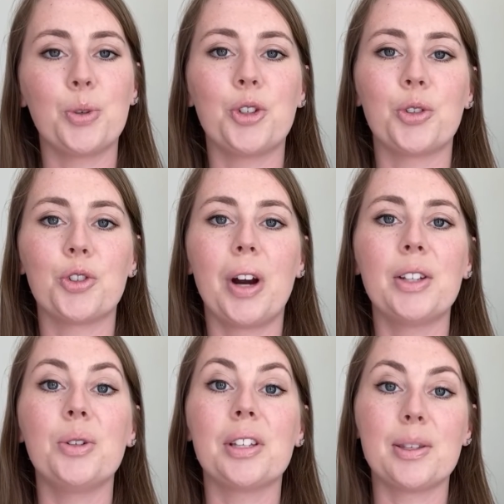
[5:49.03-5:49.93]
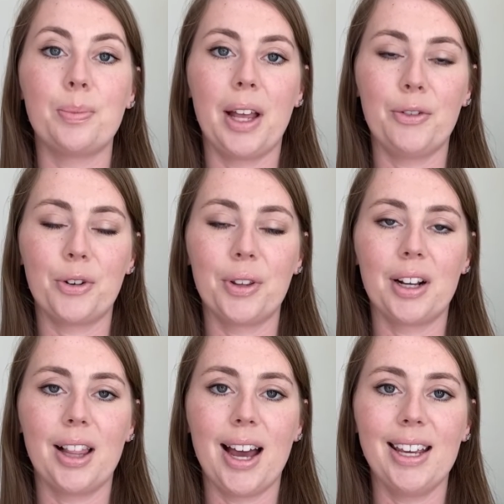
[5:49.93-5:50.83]
what you're trying to explain for the
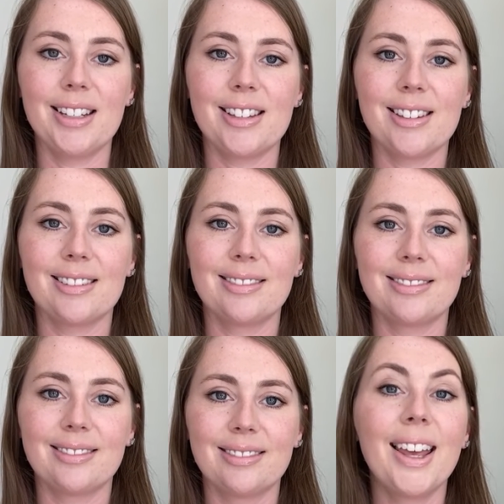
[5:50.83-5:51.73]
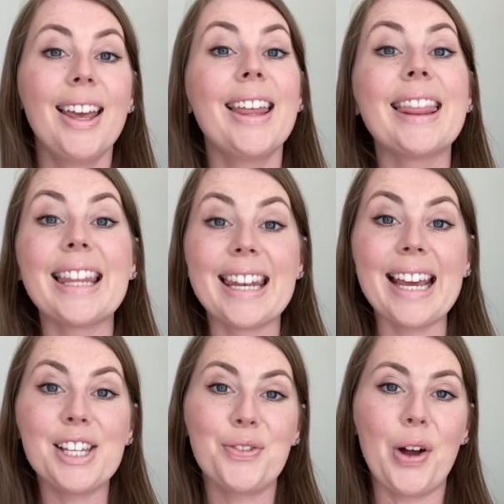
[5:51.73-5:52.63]
client. The
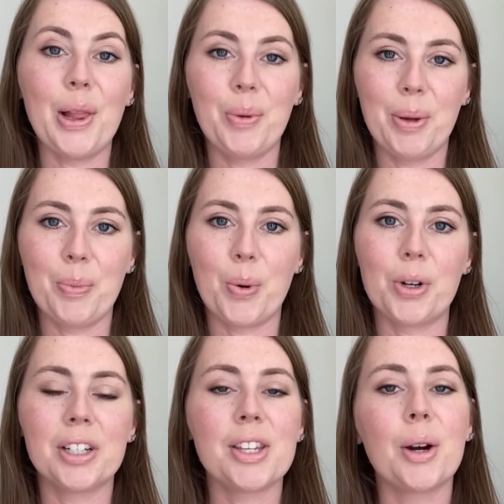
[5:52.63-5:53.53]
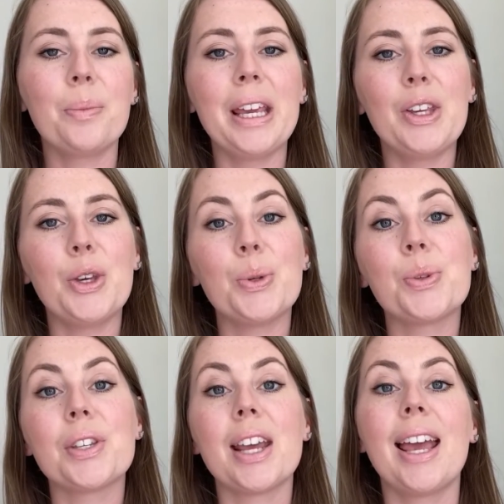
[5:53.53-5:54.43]
next following boards are being
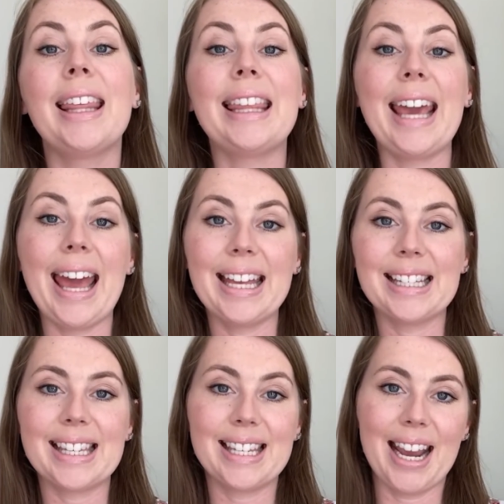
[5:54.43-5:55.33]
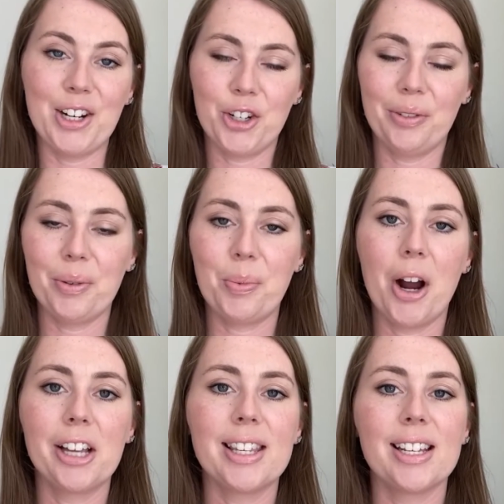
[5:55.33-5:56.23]
used in the end stage of the
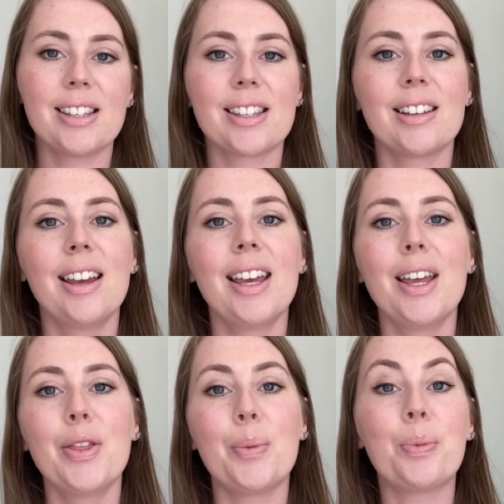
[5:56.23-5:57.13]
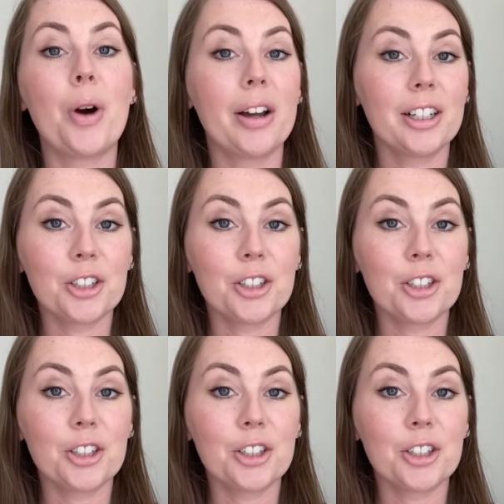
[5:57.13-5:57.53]
process: the product